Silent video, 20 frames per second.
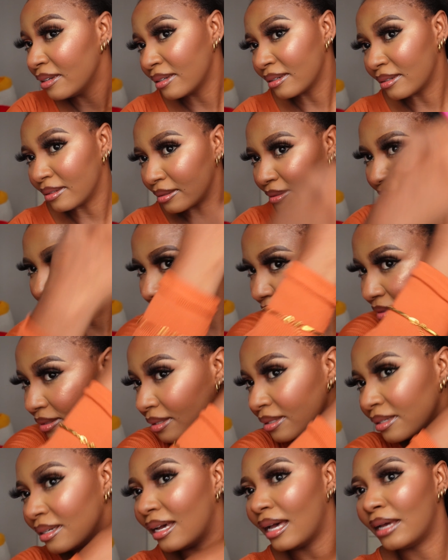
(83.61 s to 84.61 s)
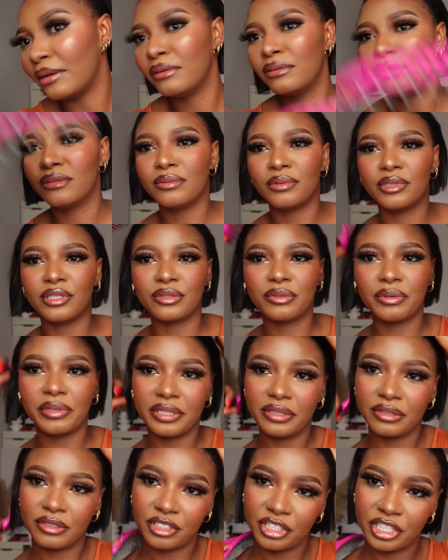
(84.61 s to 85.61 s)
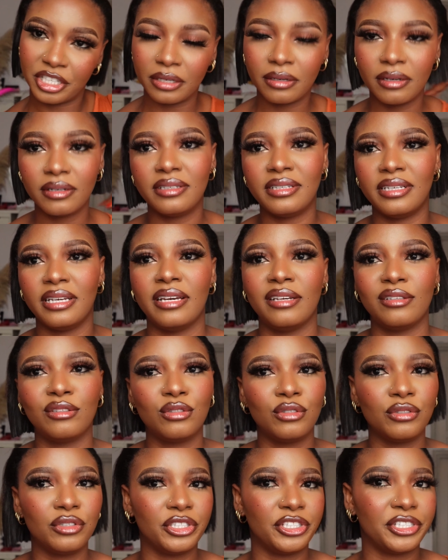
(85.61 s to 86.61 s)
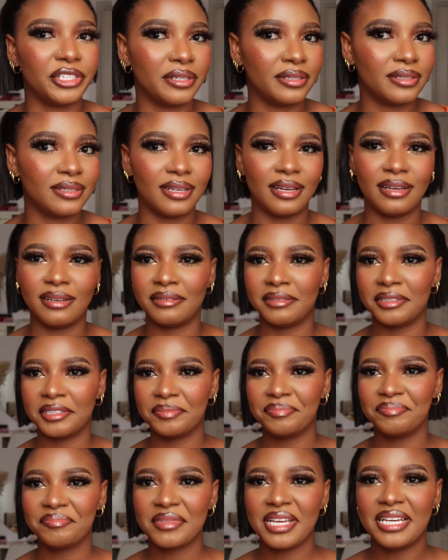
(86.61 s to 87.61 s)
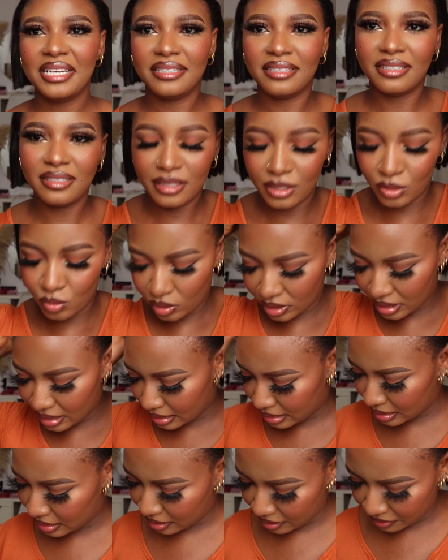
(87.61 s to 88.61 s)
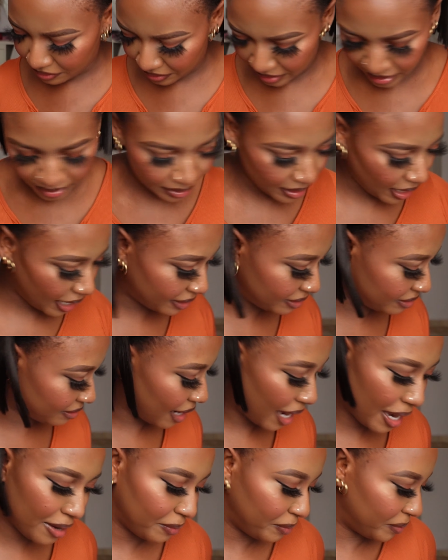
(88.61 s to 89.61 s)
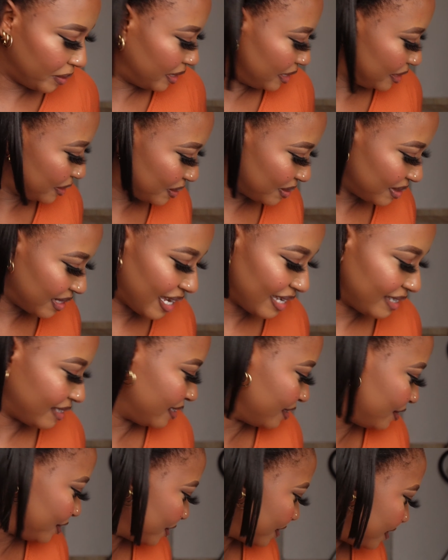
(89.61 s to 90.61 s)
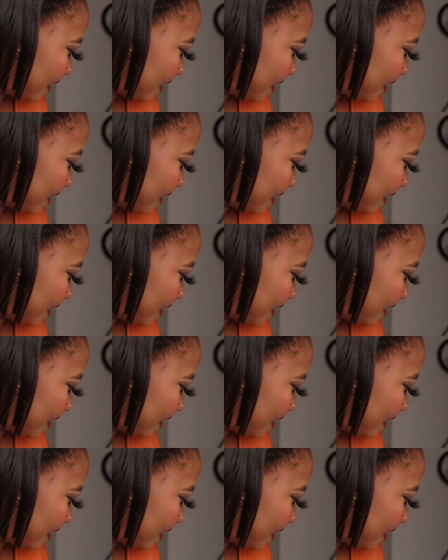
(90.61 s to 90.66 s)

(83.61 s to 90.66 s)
because i don't know what's going on she cut the hair too short and this is what is giving i i really don't like it you